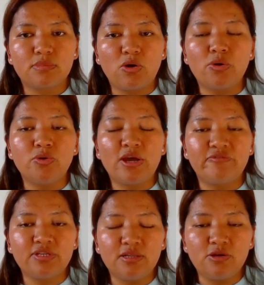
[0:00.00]
or you
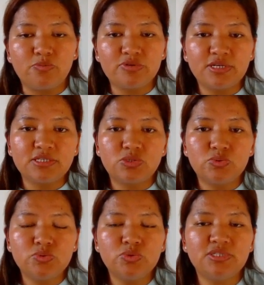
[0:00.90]
have done your process
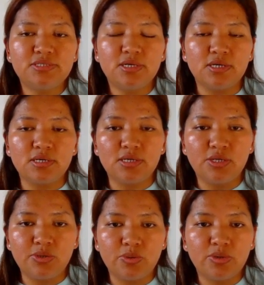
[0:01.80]
through,
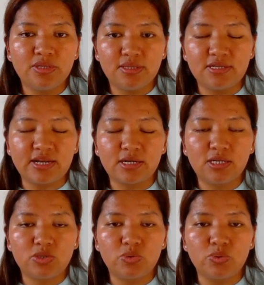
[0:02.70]

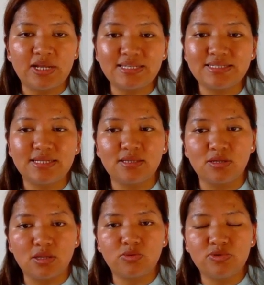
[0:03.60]
directly through NICET and
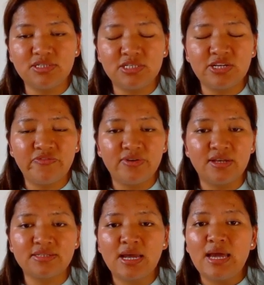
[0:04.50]
not through
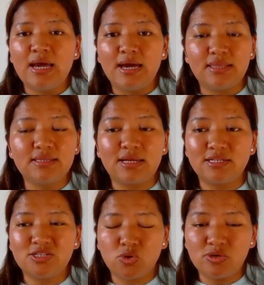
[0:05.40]
CGFNS, I think
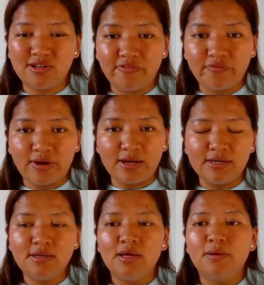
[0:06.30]
that's totally
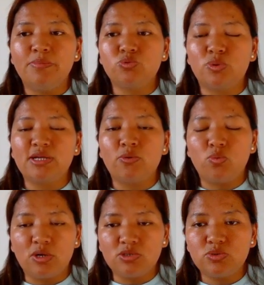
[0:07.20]
fine. But what I
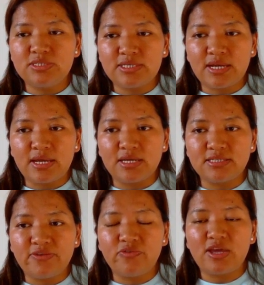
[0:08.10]
want to say
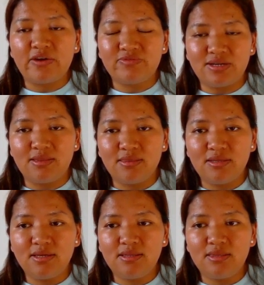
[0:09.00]
is, if you have done
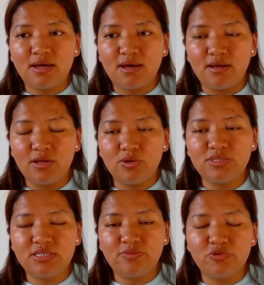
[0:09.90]
the
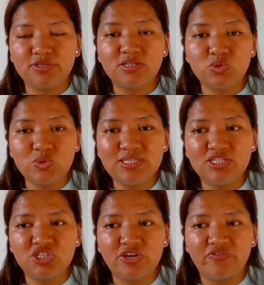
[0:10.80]
process through
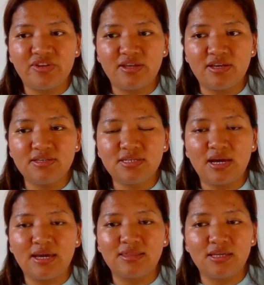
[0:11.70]
CGFNS,
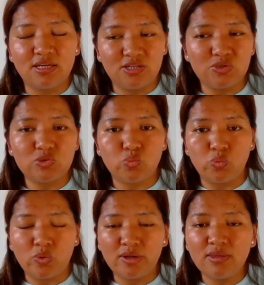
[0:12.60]
I think it is
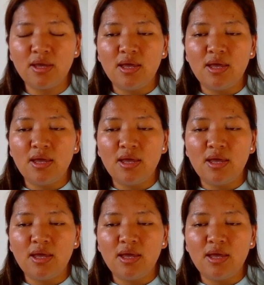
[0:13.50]
worth,